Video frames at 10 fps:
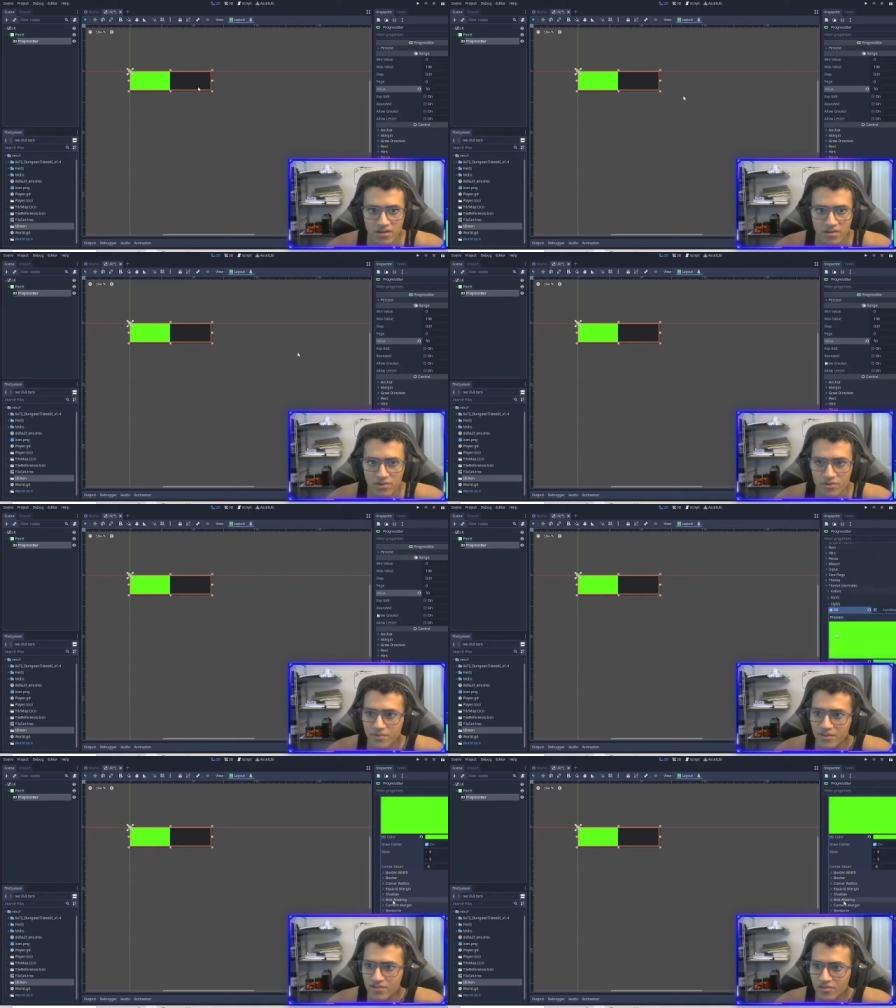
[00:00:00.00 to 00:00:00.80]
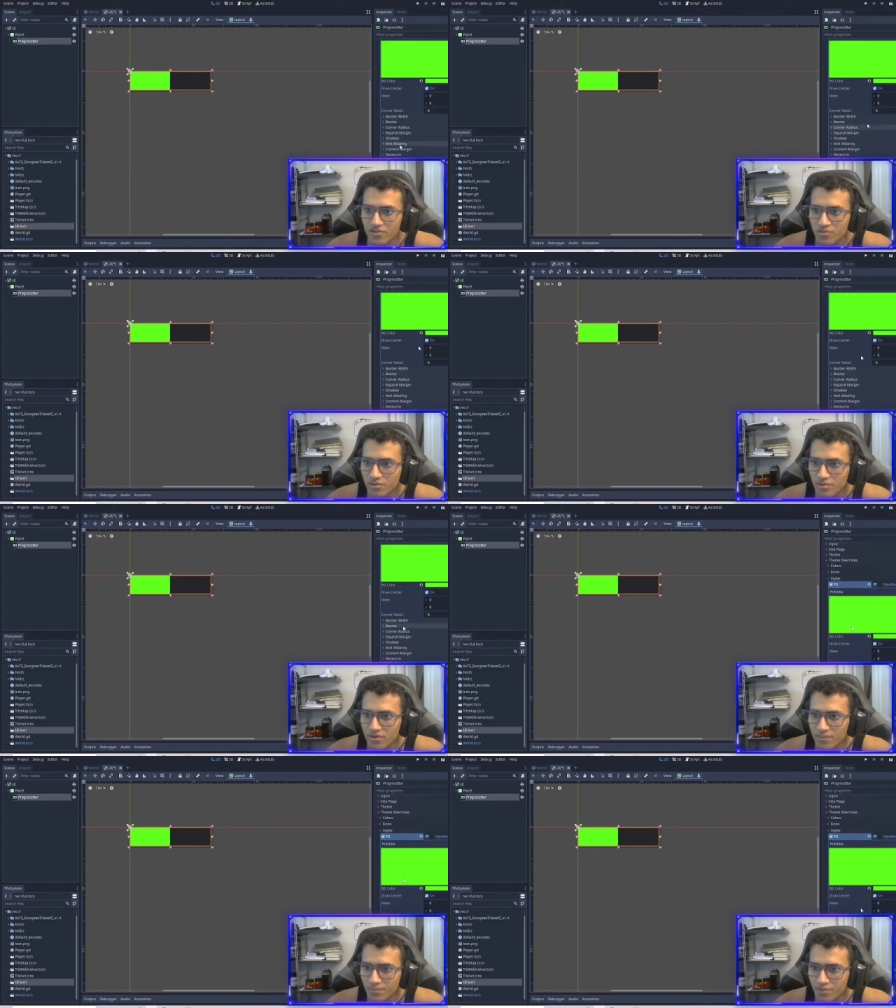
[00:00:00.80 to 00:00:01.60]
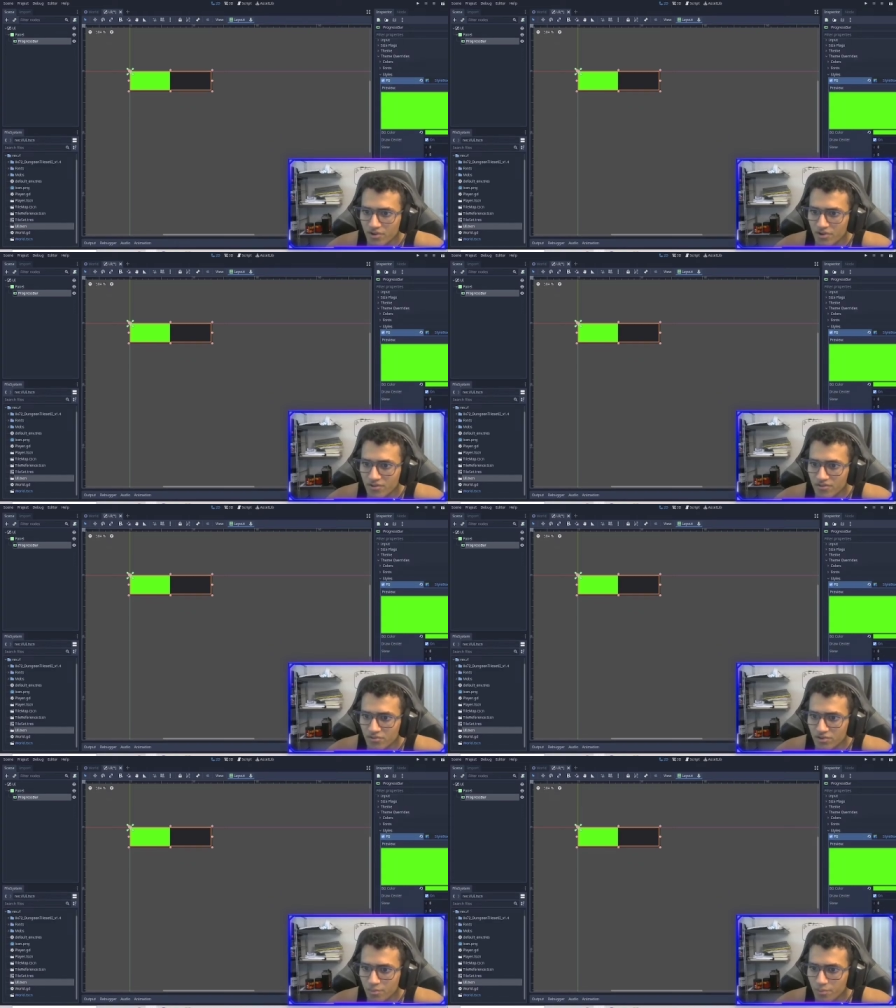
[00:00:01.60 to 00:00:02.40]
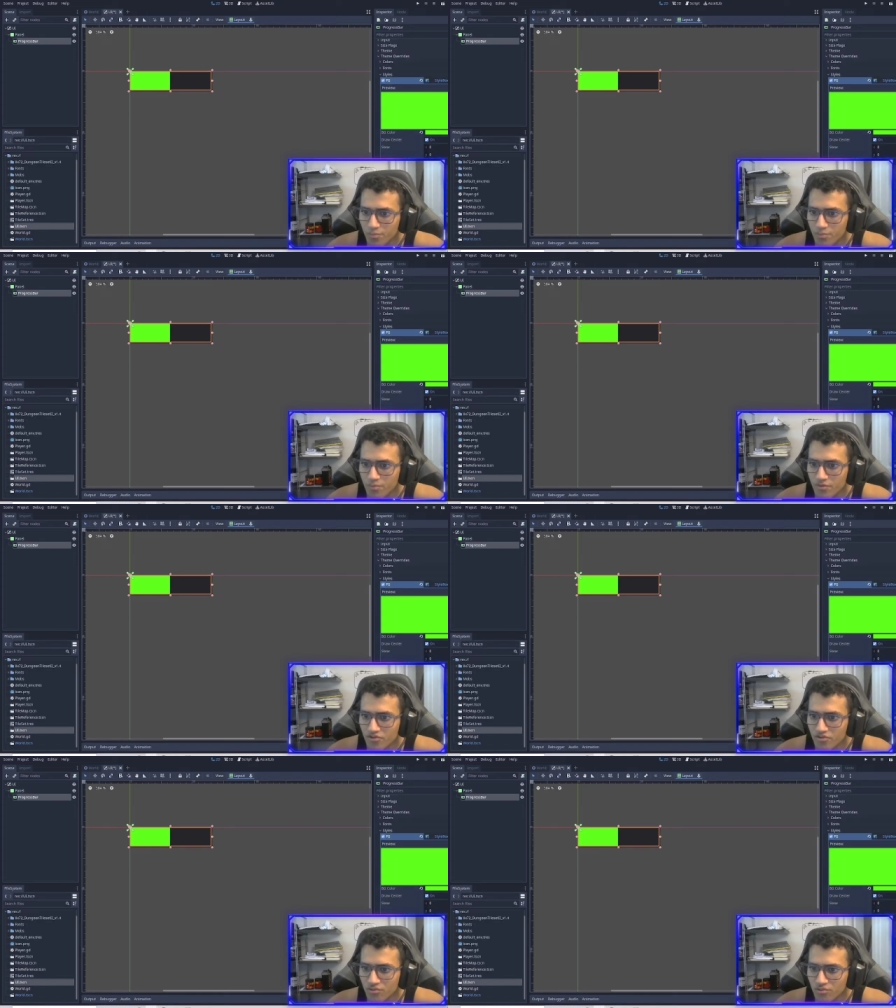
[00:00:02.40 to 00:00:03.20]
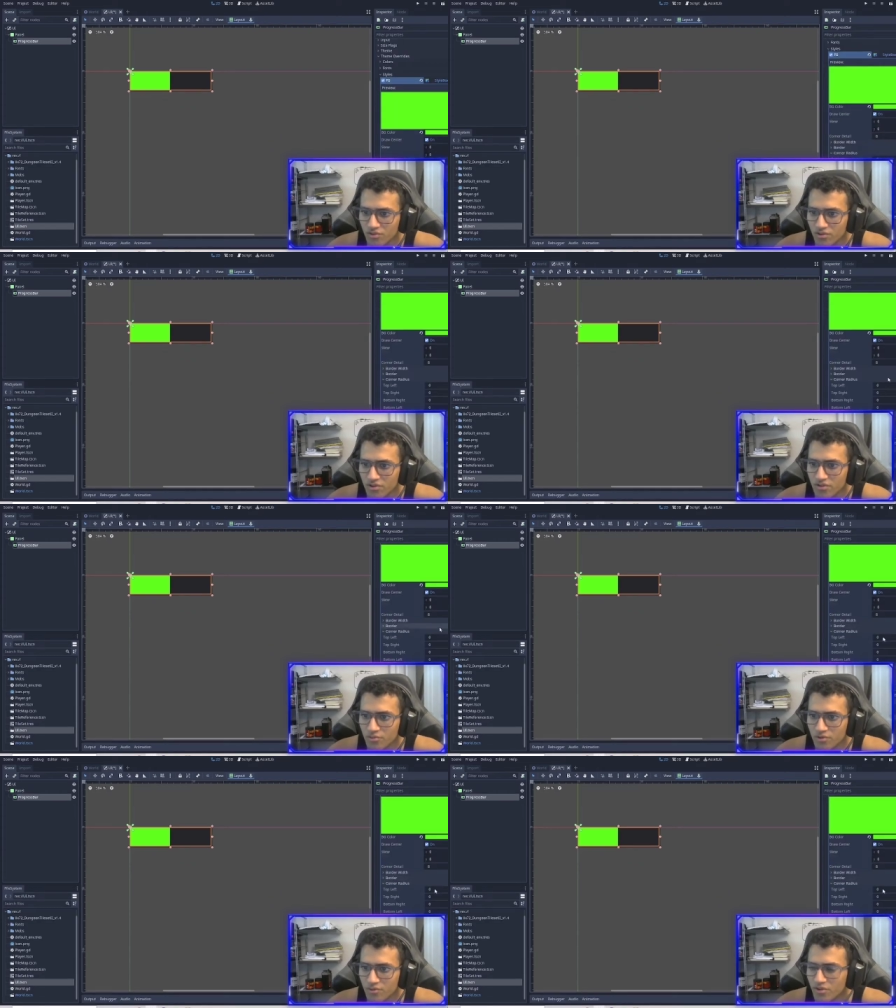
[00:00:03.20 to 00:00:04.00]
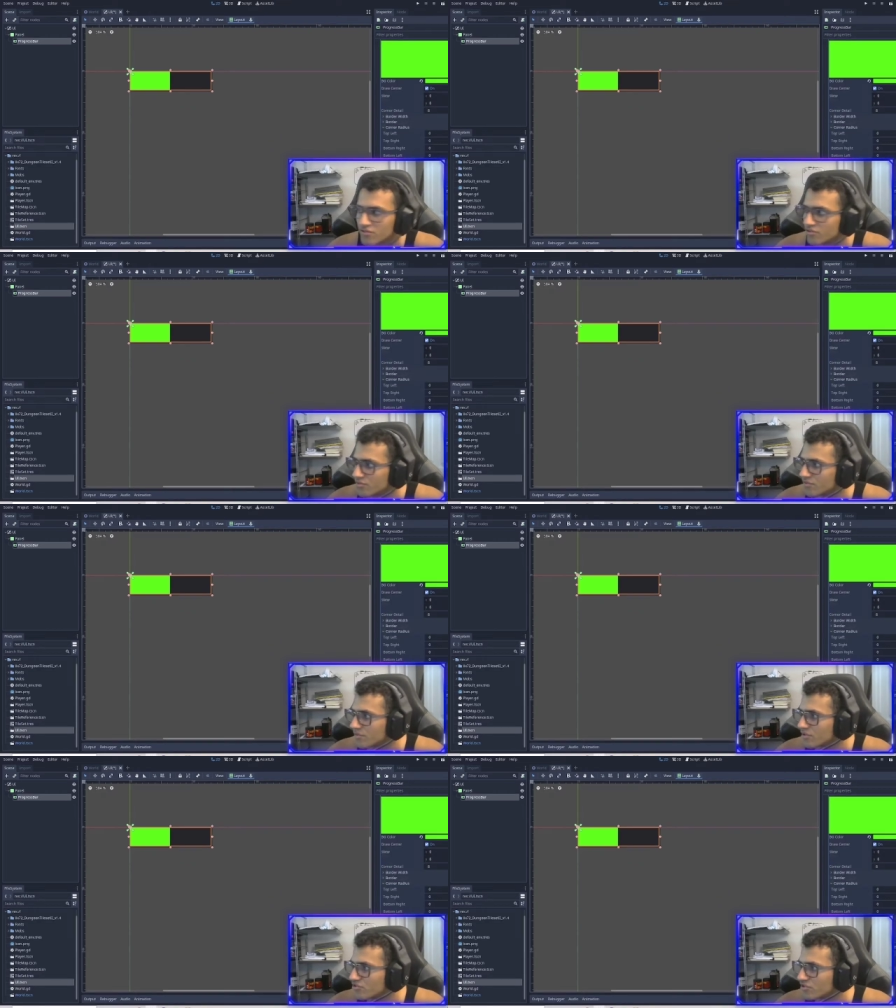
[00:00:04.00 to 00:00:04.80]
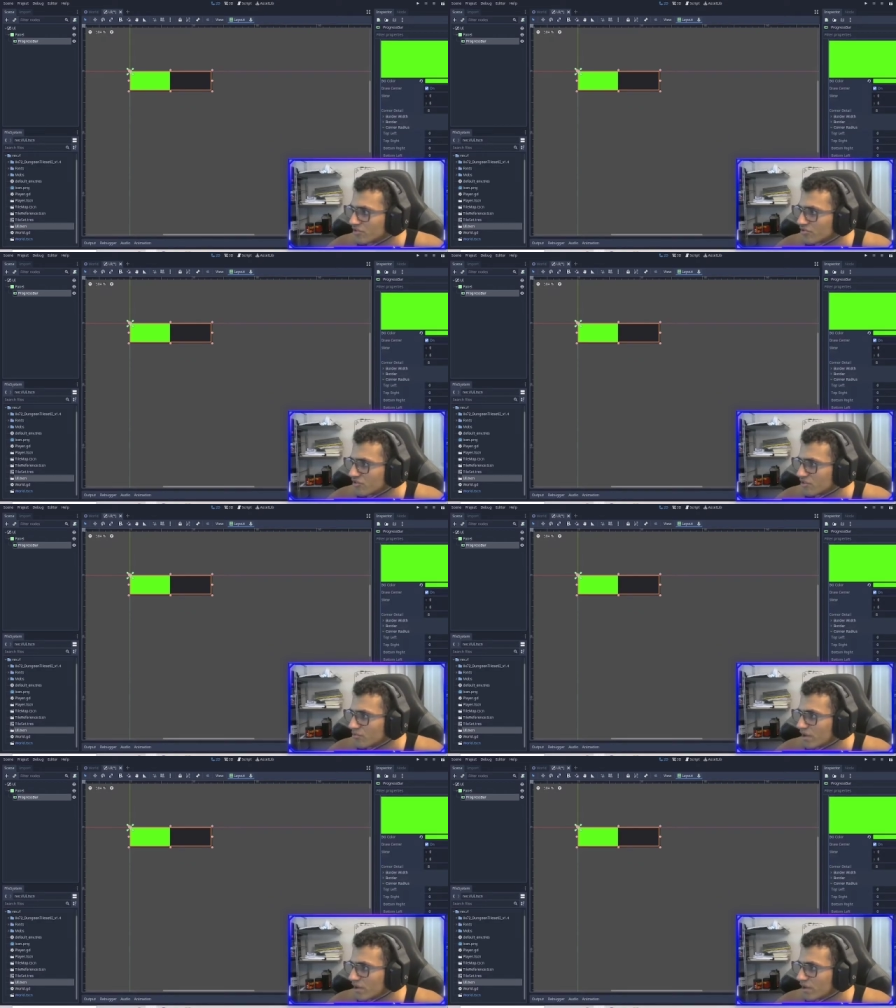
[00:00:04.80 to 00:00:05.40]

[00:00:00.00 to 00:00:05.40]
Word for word: There we go, and that's our HP bar, but it doesn't look too good. What I'm going to do, I'm going to change the